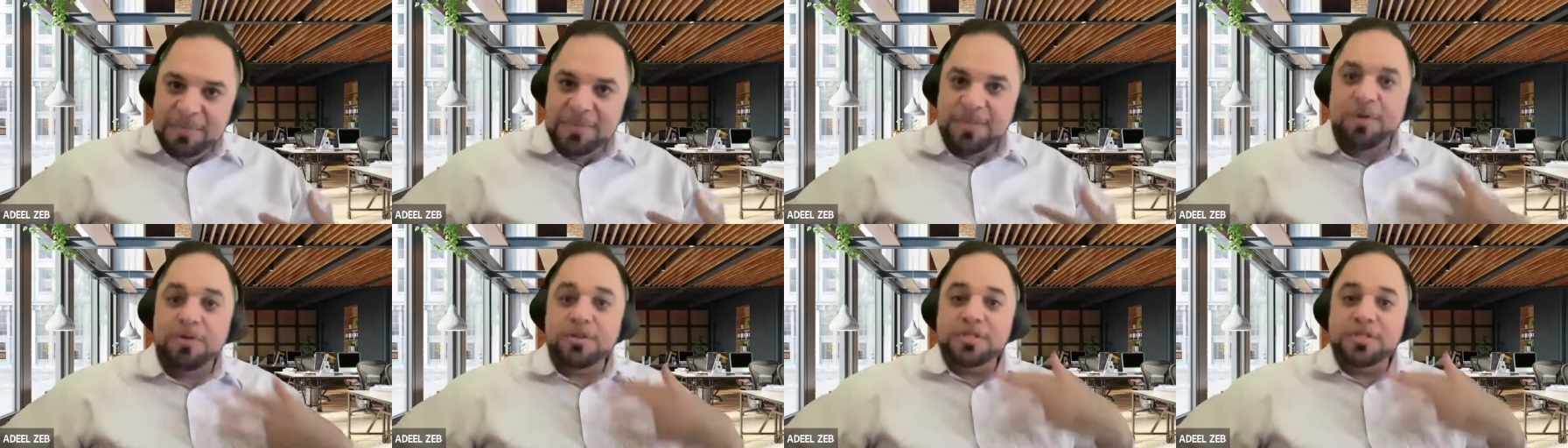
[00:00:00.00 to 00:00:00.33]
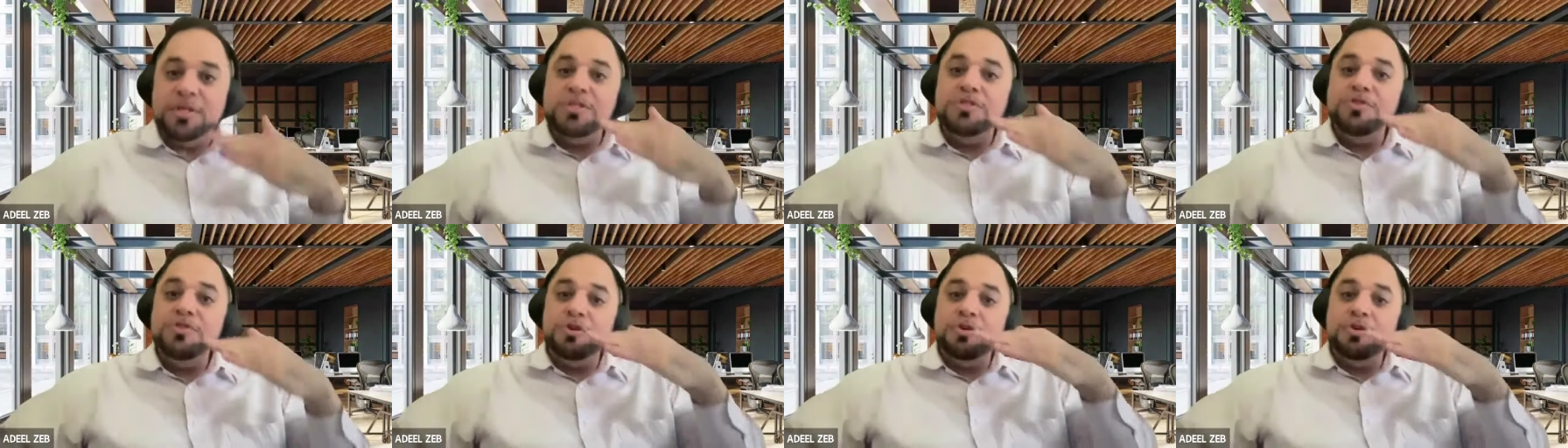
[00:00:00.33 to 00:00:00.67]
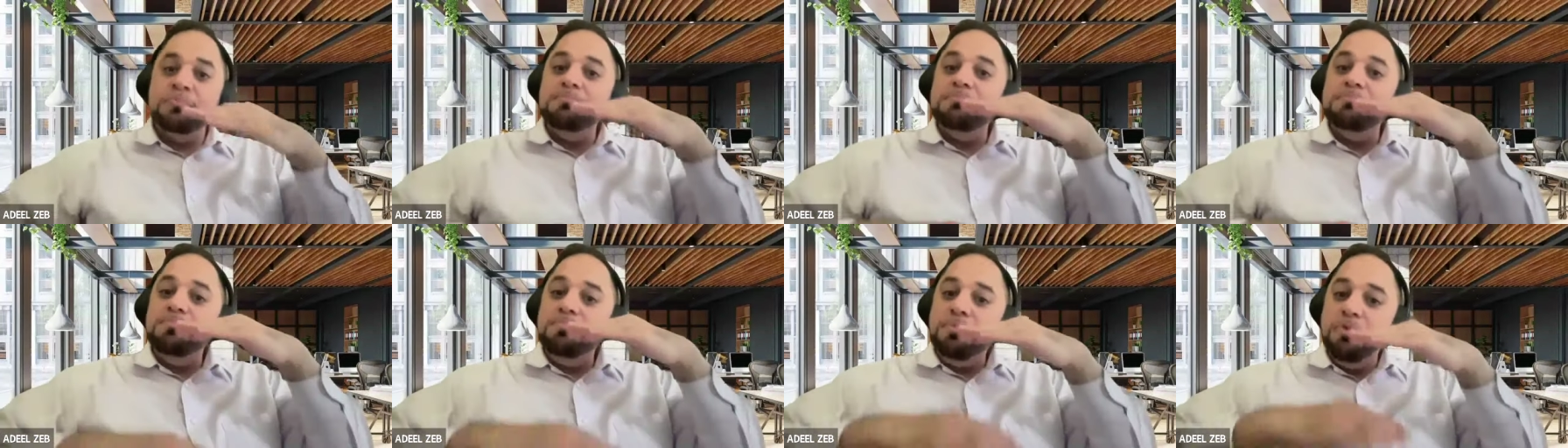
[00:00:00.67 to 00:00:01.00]
but there was a
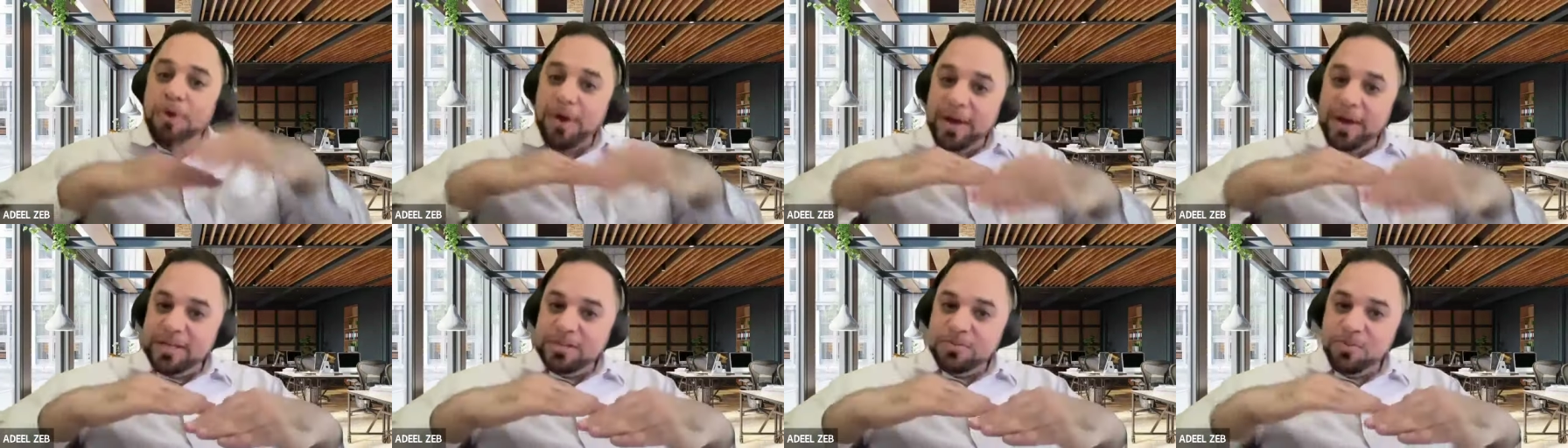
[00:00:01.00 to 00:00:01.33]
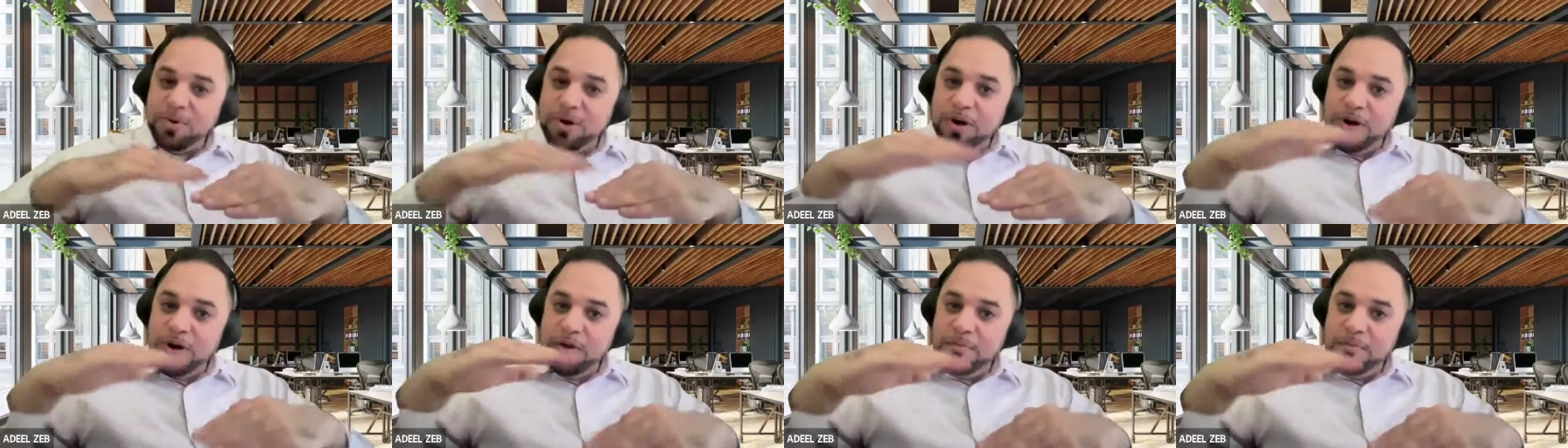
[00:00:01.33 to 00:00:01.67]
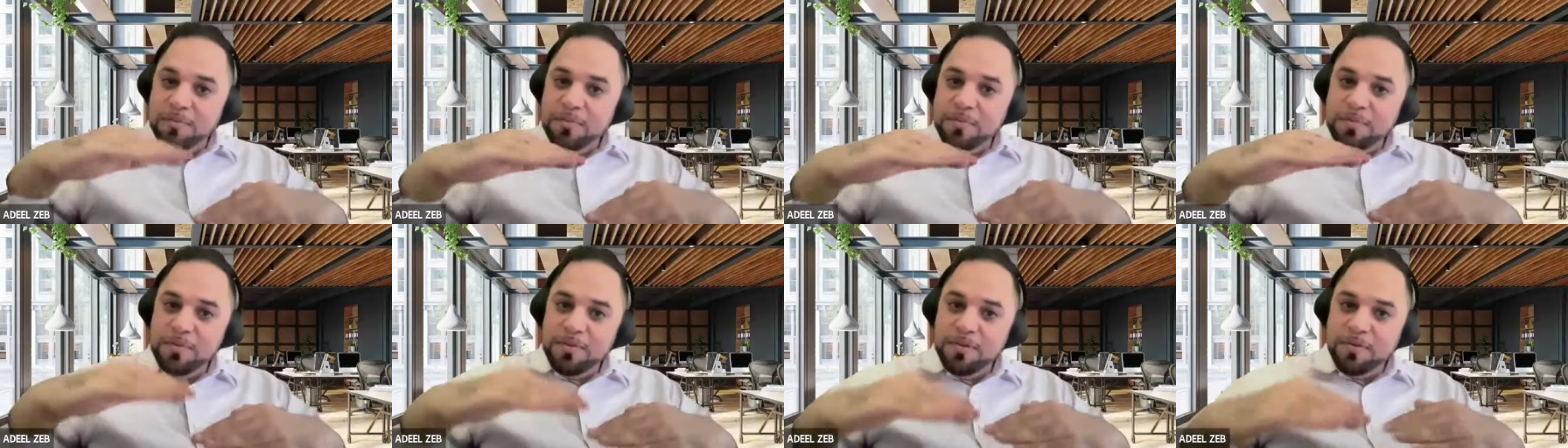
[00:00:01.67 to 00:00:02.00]
certain point where
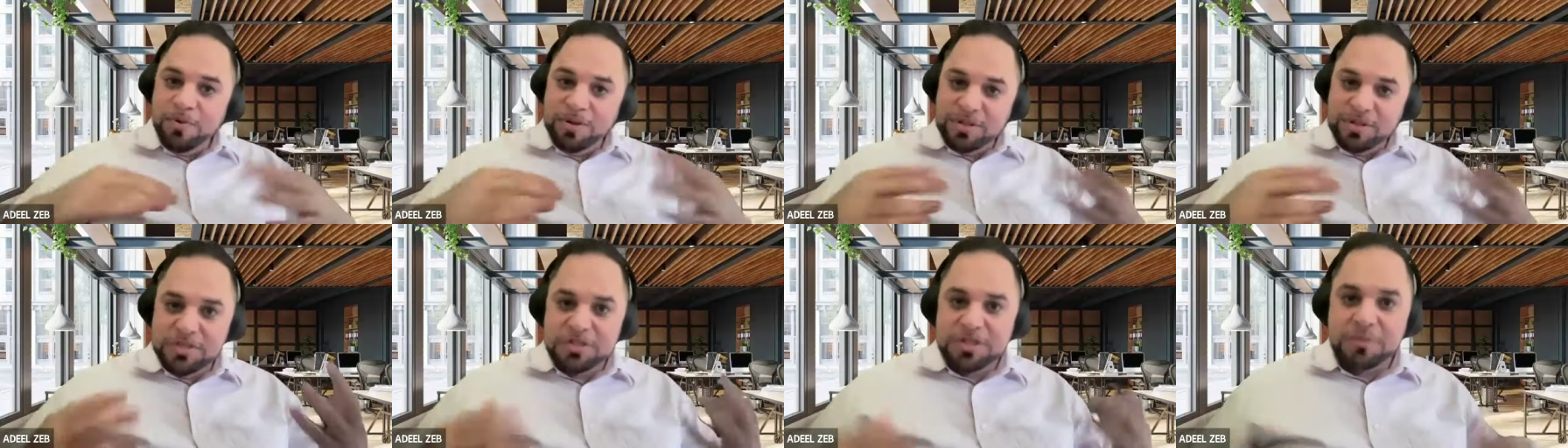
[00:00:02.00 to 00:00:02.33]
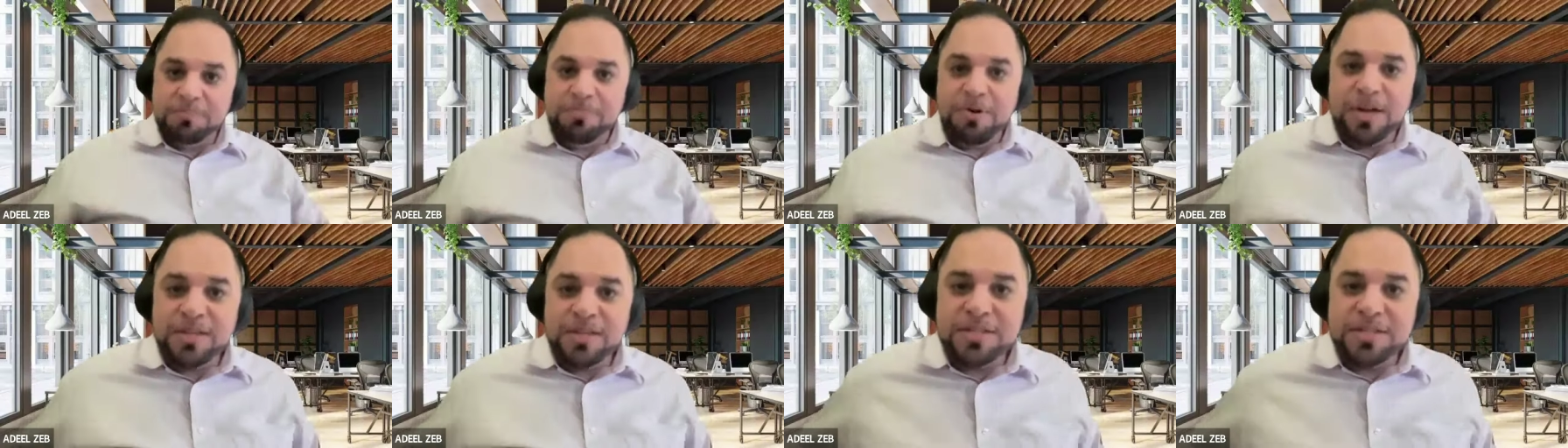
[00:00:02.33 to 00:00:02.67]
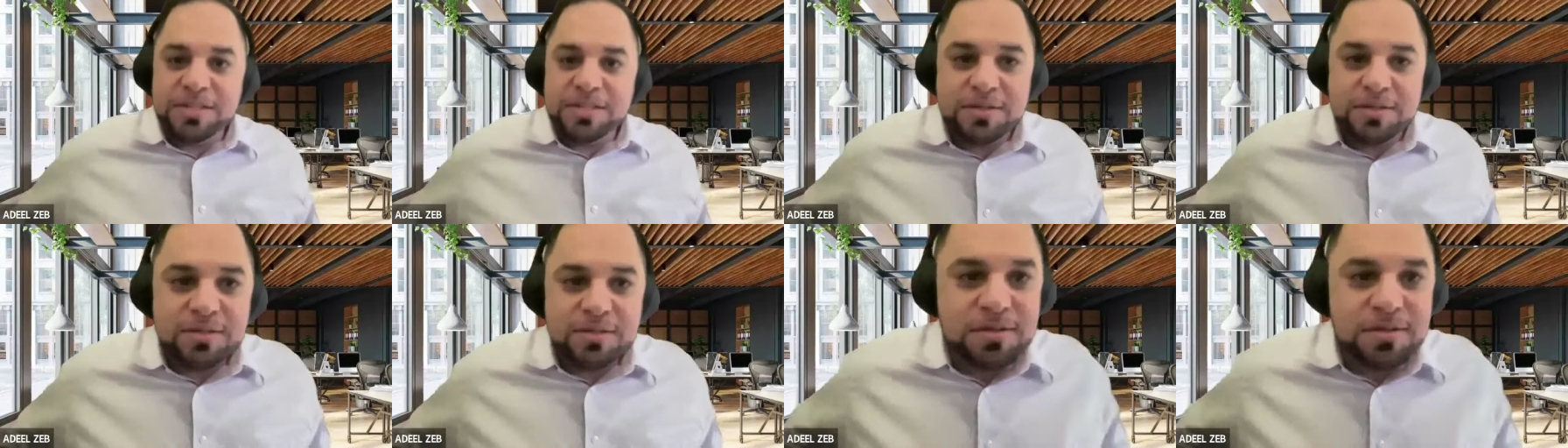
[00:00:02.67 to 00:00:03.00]
religion took
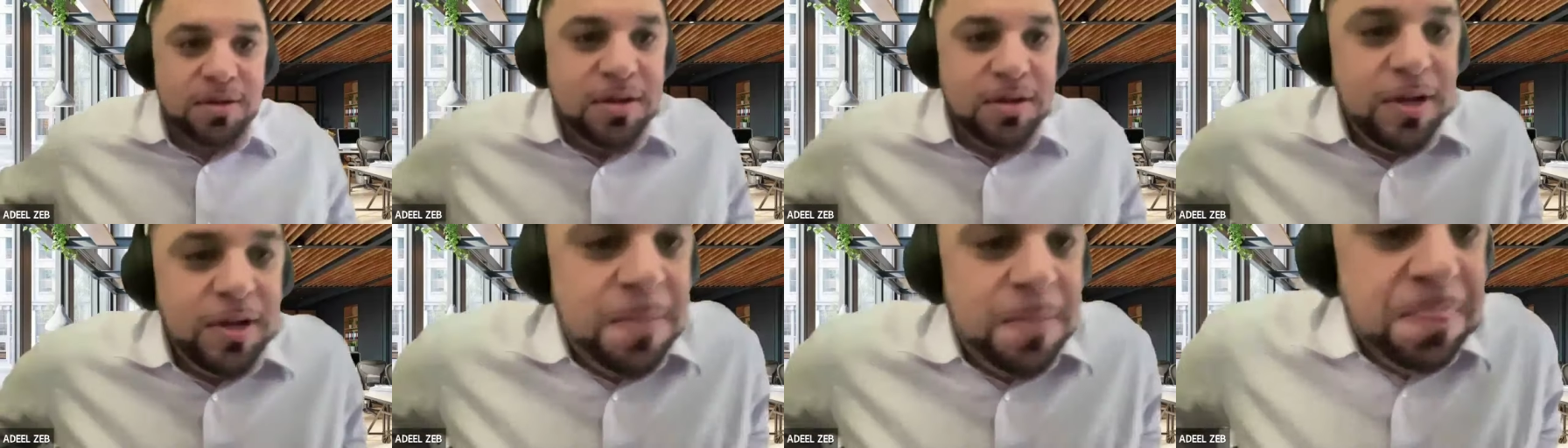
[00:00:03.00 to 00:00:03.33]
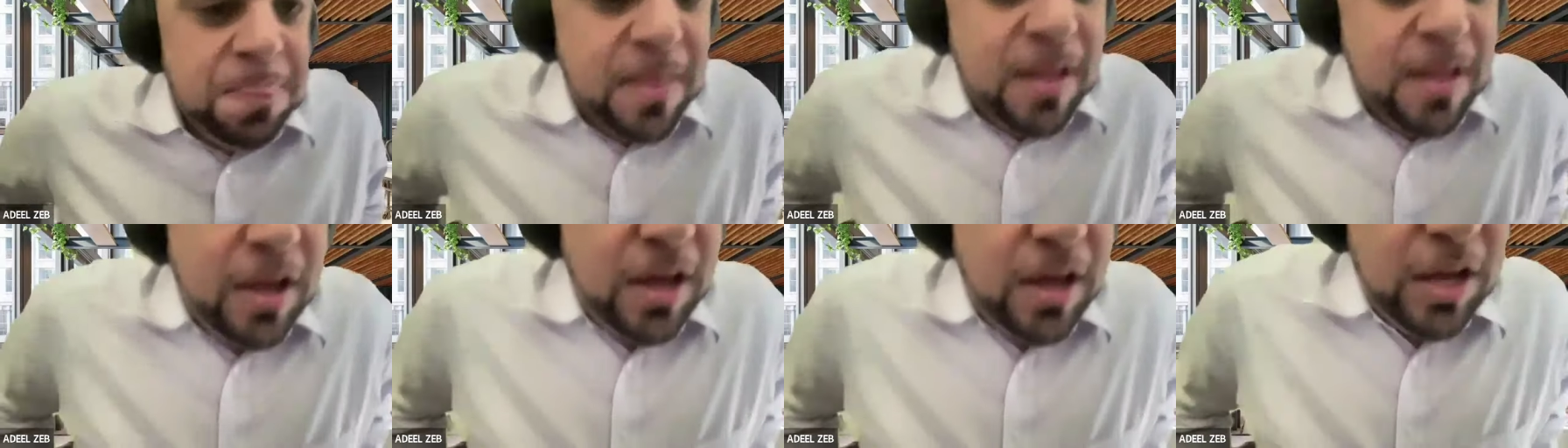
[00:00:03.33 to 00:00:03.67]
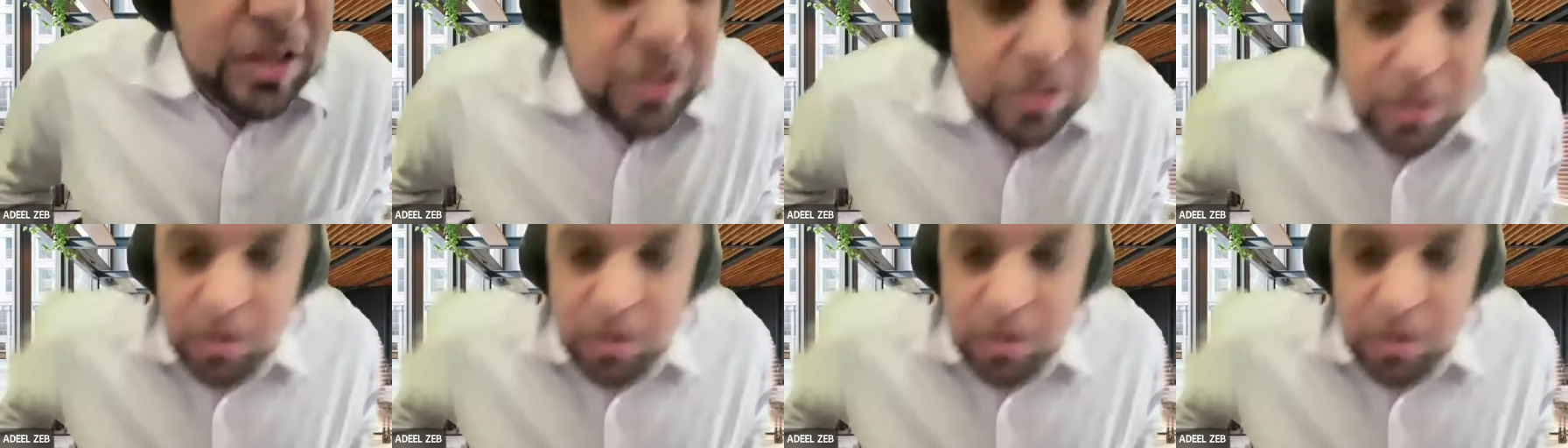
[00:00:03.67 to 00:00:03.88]
precedence. Yeah.